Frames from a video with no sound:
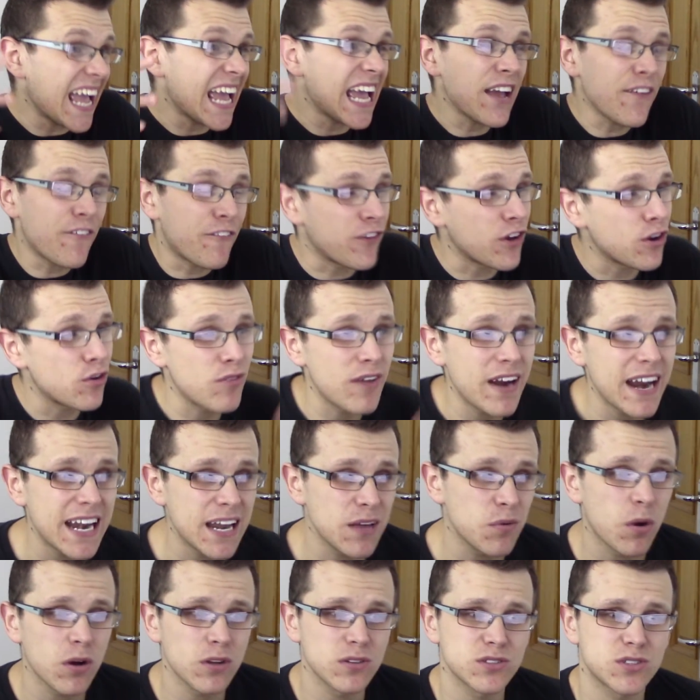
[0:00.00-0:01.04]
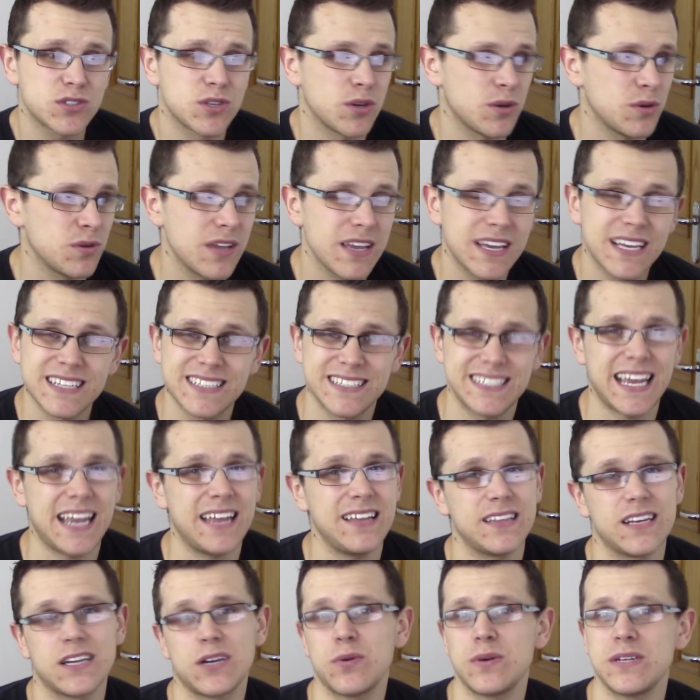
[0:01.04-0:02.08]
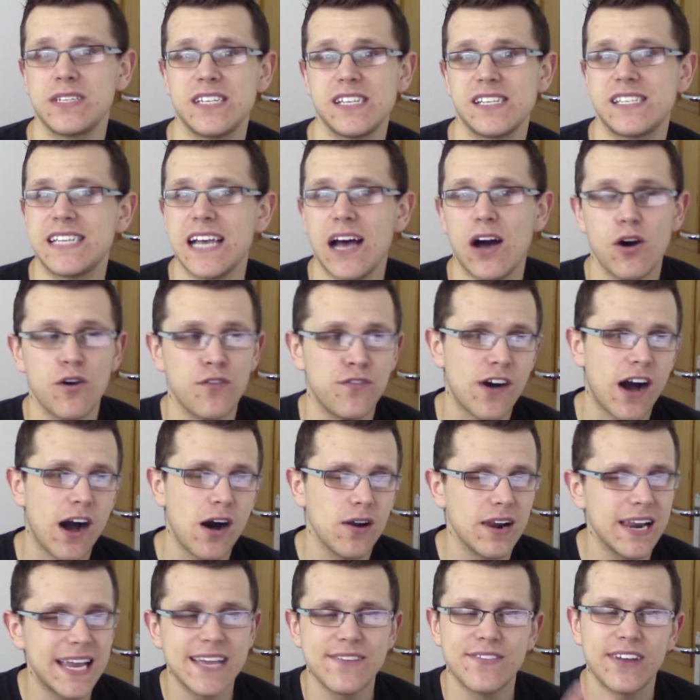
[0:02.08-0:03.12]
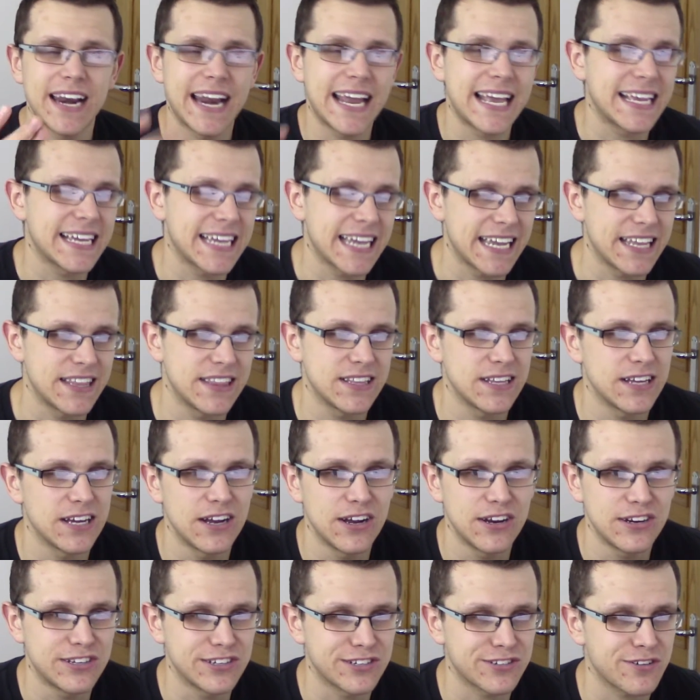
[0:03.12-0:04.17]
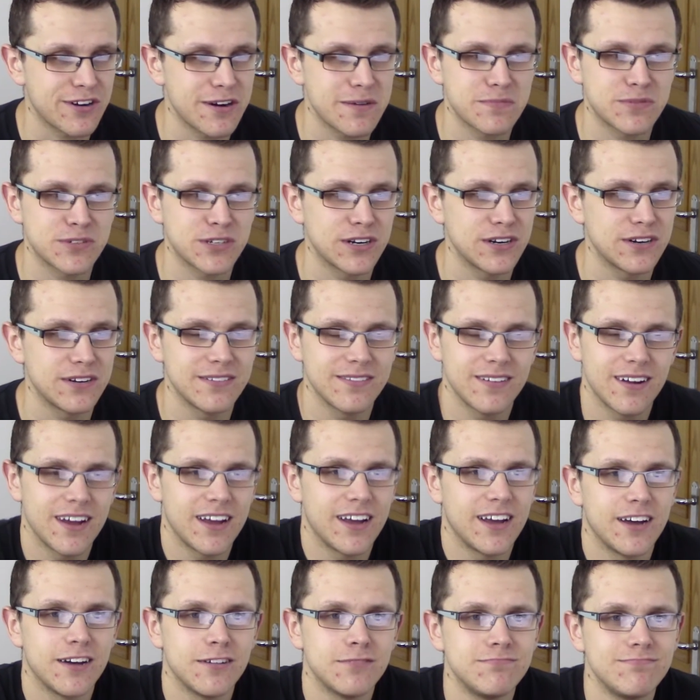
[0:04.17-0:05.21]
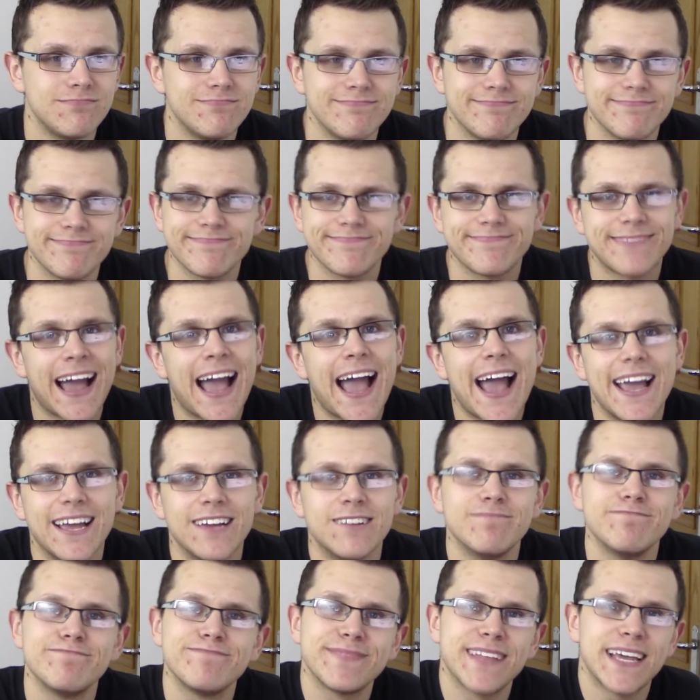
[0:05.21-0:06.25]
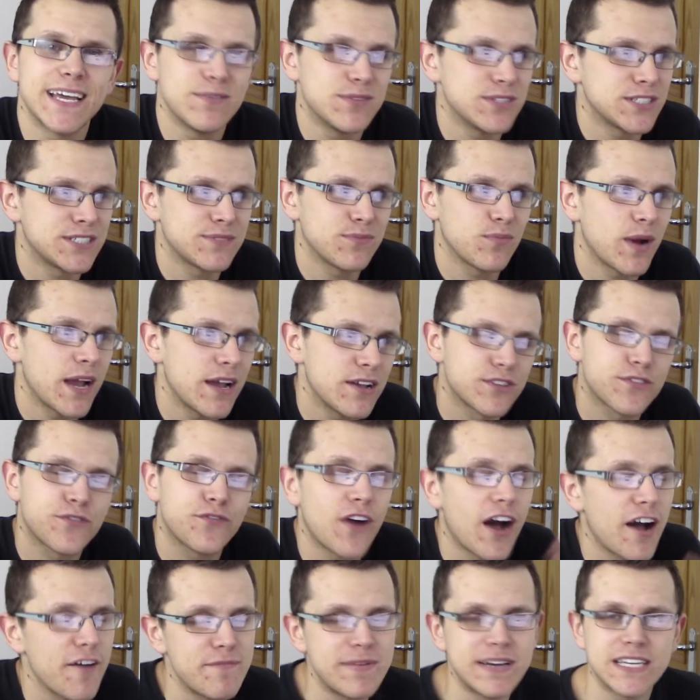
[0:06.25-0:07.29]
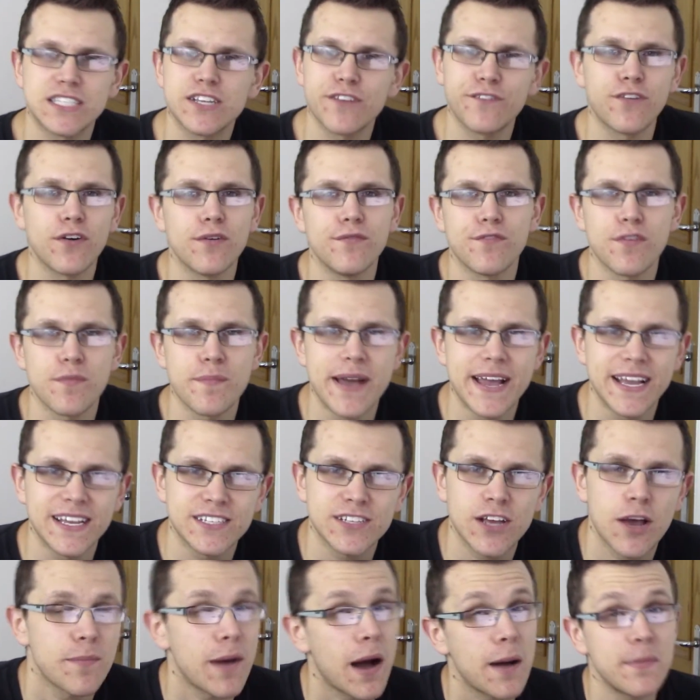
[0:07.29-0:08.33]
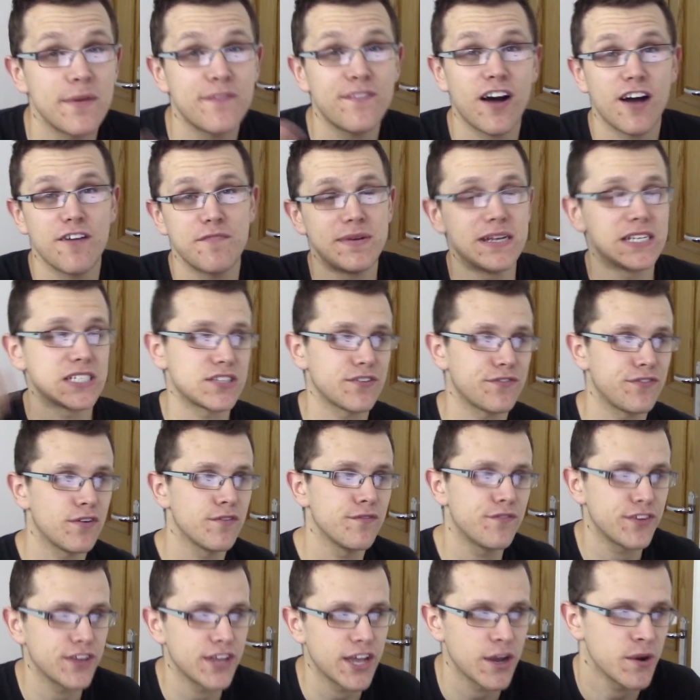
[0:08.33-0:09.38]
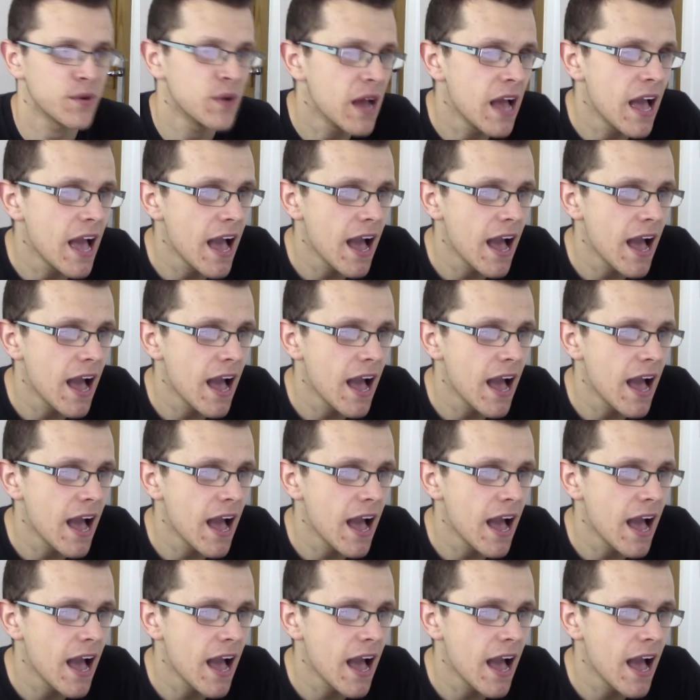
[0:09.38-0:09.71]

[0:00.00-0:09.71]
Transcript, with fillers: If you really want to, you can take the quiz yourself. I'll leave a link in the description. Um, hey, it was it was five minutes of fun for me, so it might be five minutes of fun for you.